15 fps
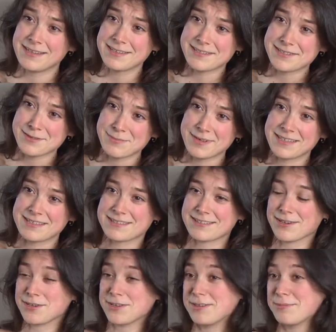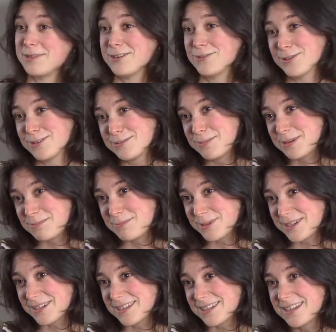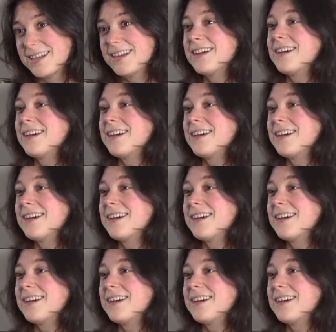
instrument. It's all going to be old people.